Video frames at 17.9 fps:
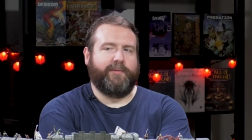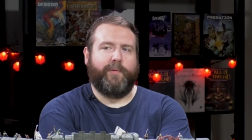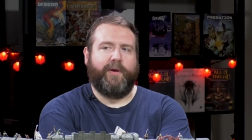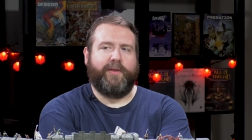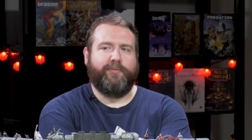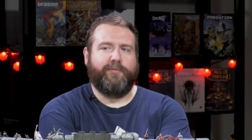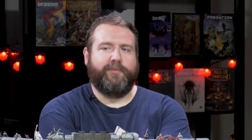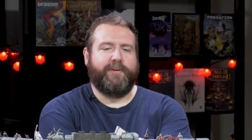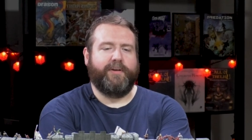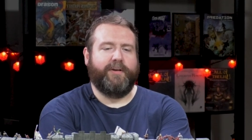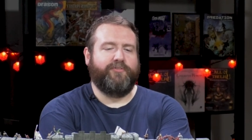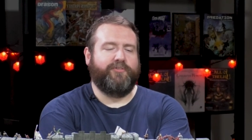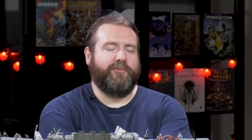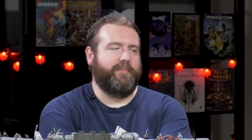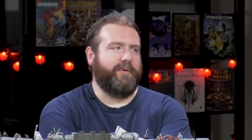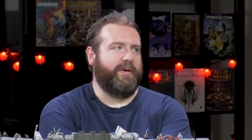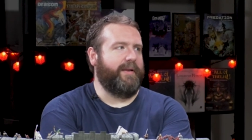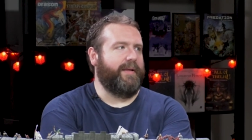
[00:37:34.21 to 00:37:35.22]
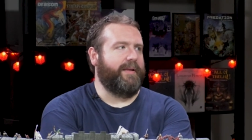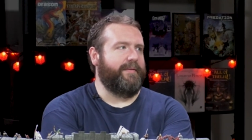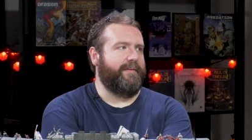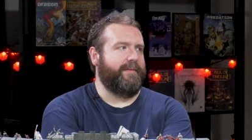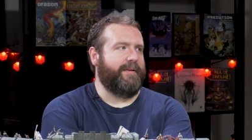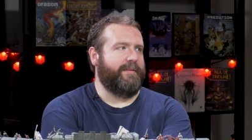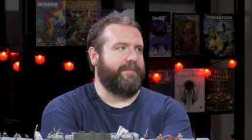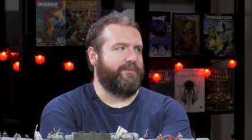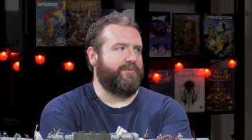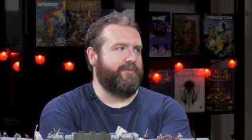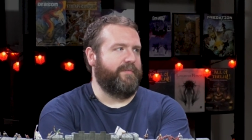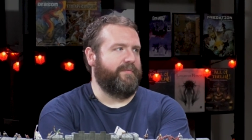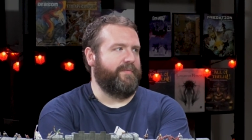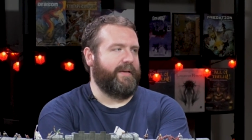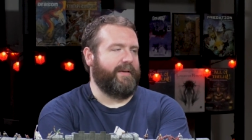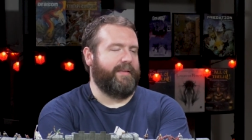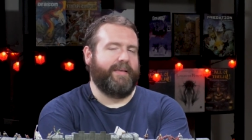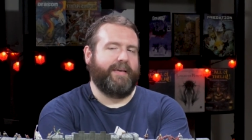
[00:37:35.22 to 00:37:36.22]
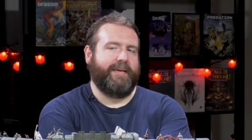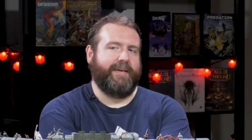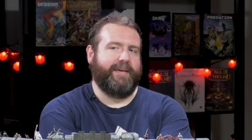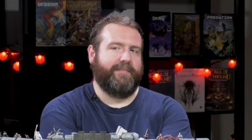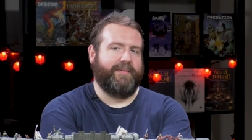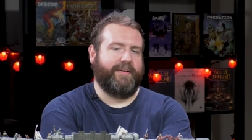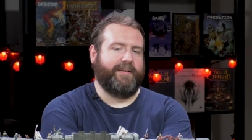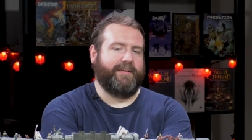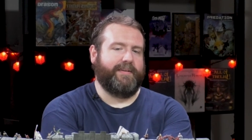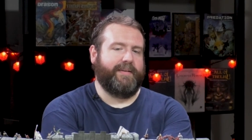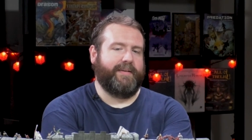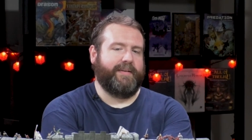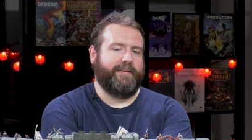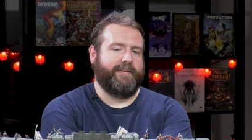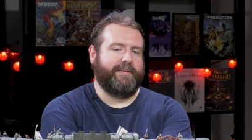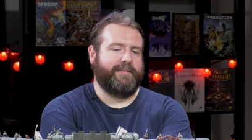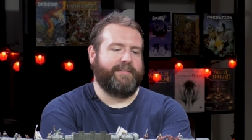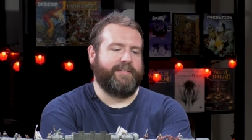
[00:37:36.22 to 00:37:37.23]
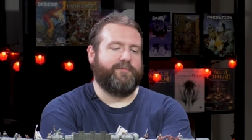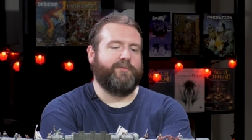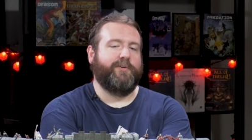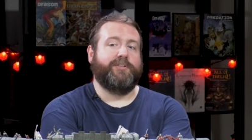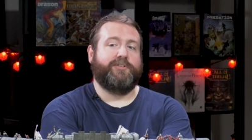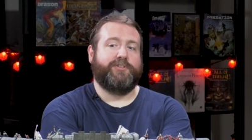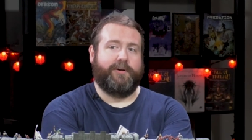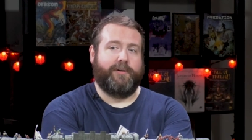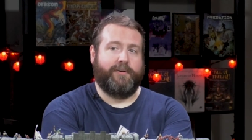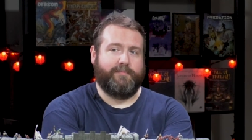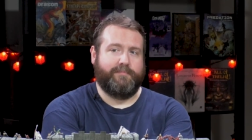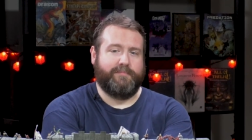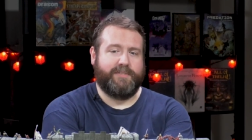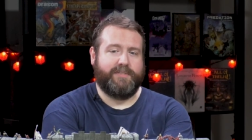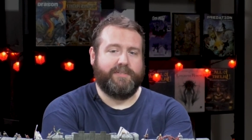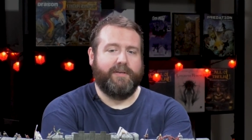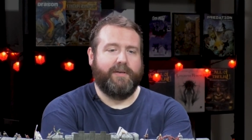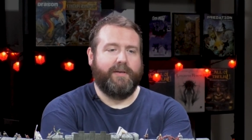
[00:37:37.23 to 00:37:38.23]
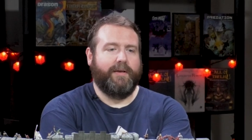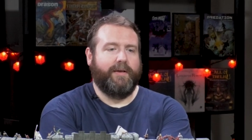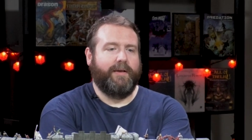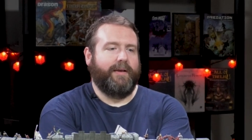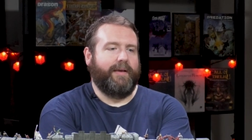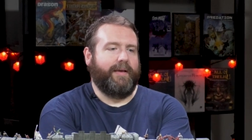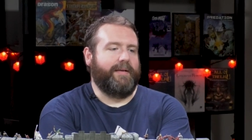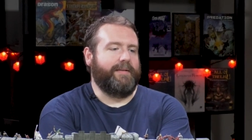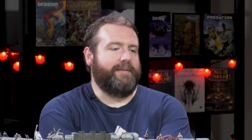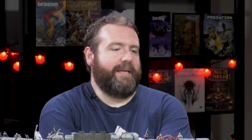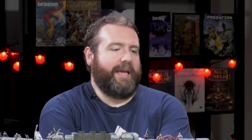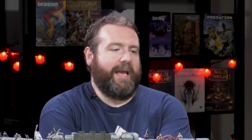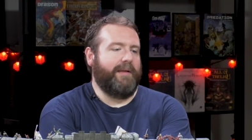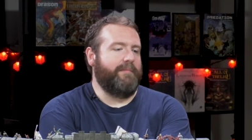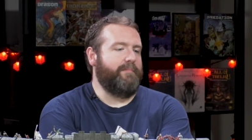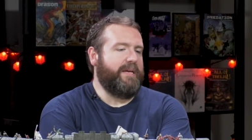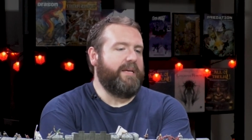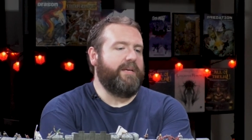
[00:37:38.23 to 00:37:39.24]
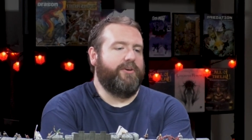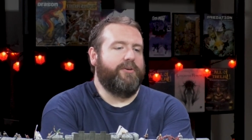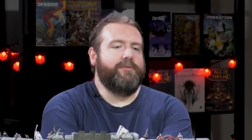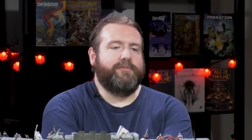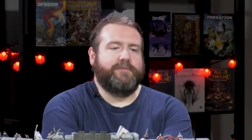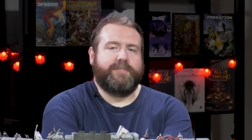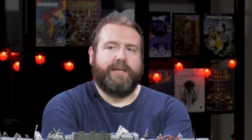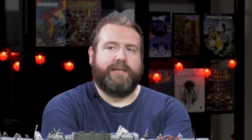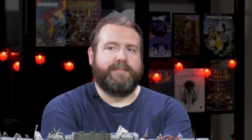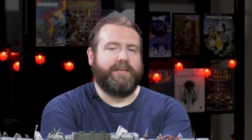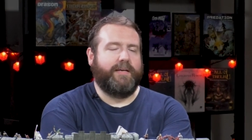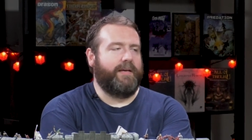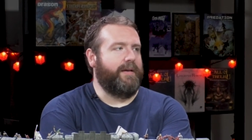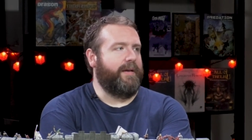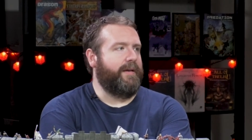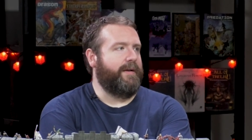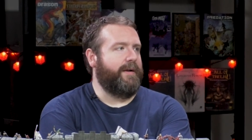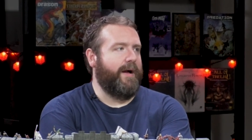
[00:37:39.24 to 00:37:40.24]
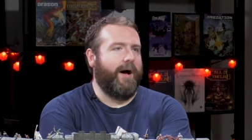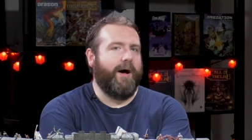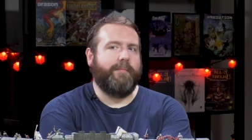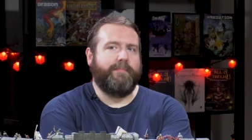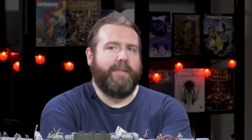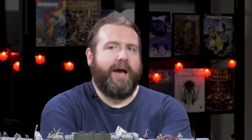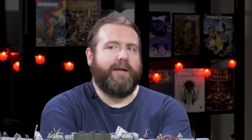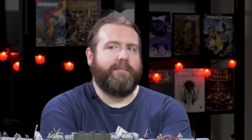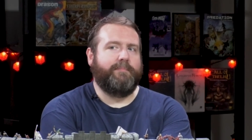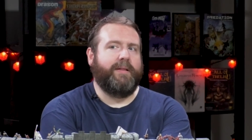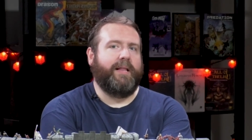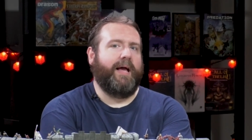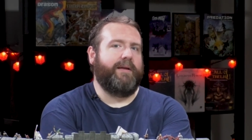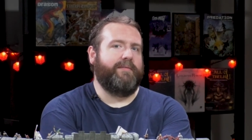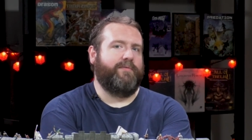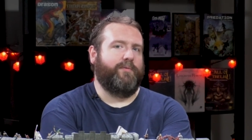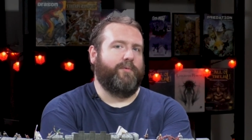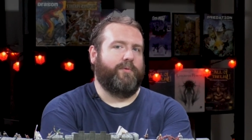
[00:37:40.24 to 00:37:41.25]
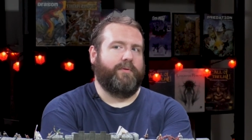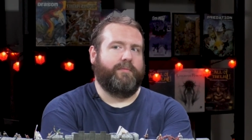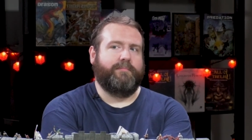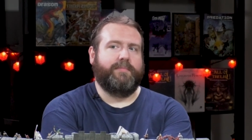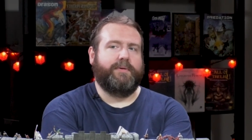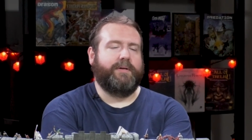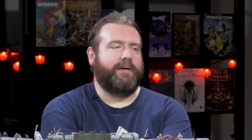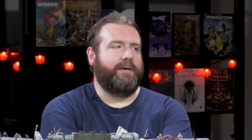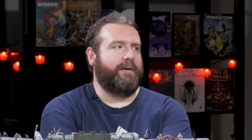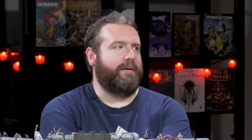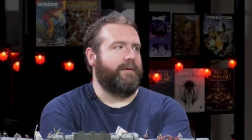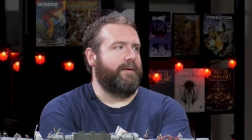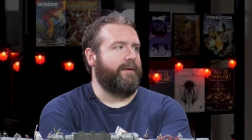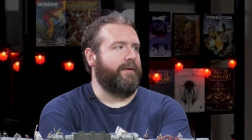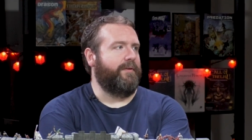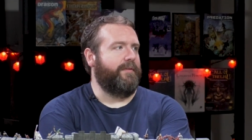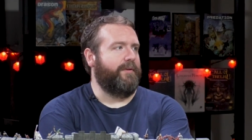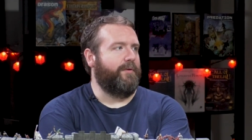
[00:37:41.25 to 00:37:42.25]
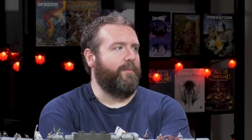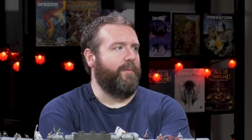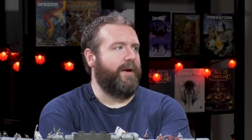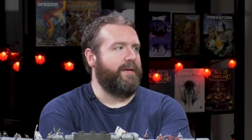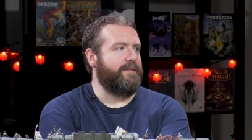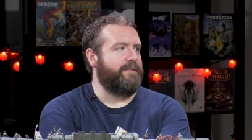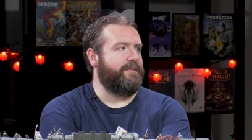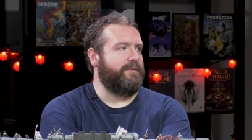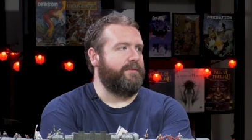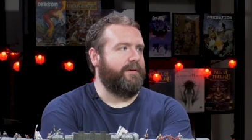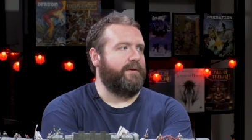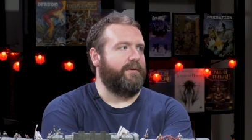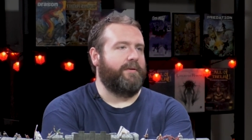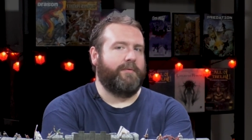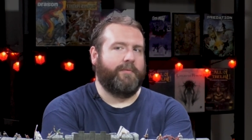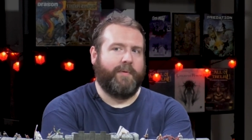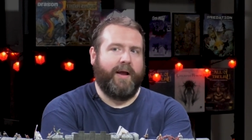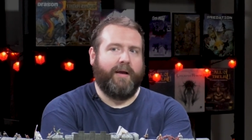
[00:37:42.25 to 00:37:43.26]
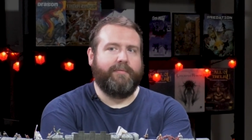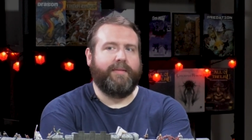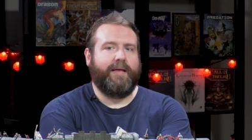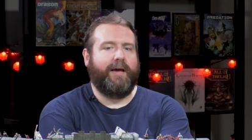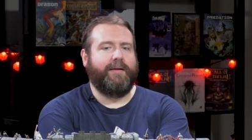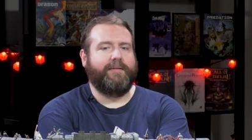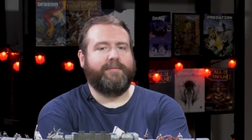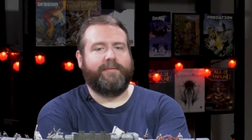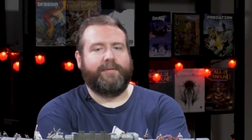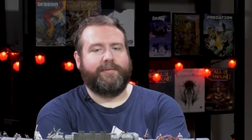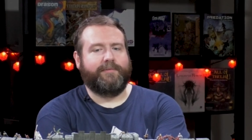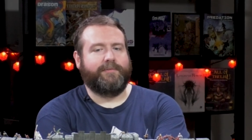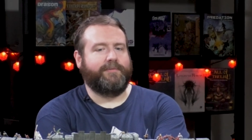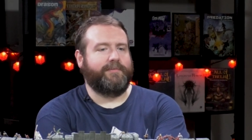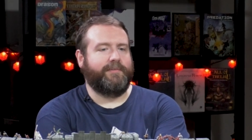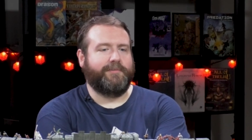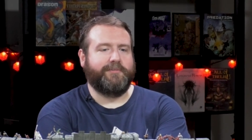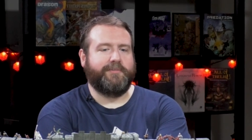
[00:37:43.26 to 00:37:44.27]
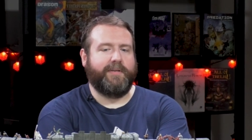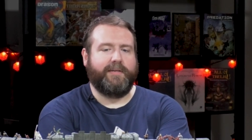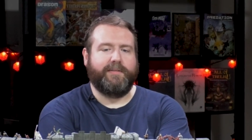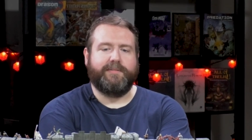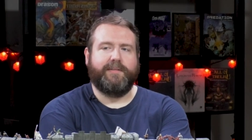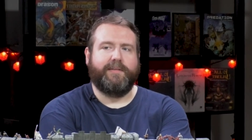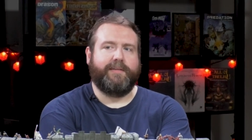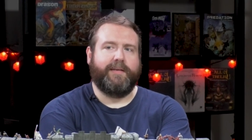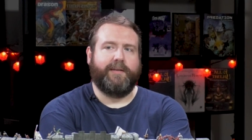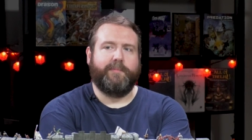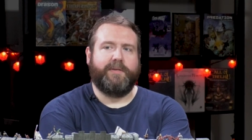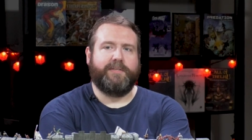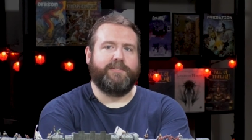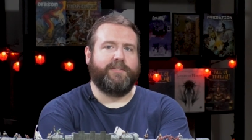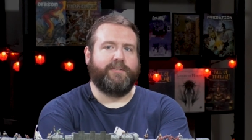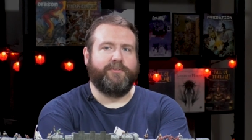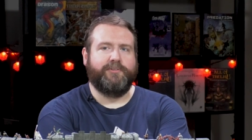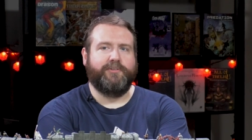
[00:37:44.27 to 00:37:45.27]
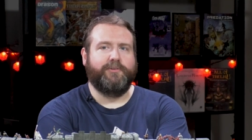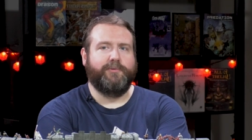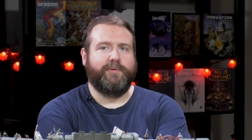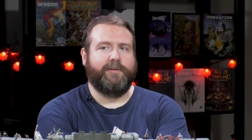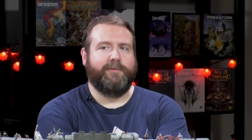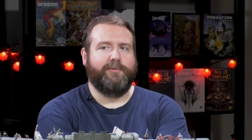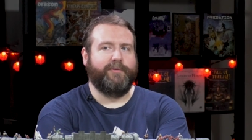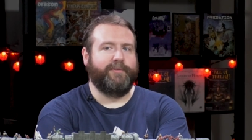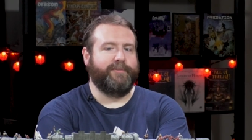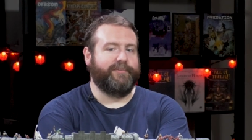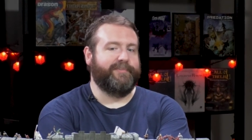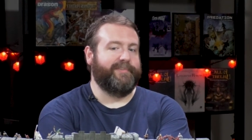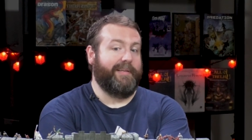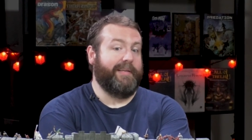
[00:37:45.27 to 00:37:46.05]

their way through the dungeon, but in, in sort of like thinking of it in, in different terms, it can be used as a, a combat platform. Uh, you know, there are ways to uh, around that. There's there's things that the enemies can do, including just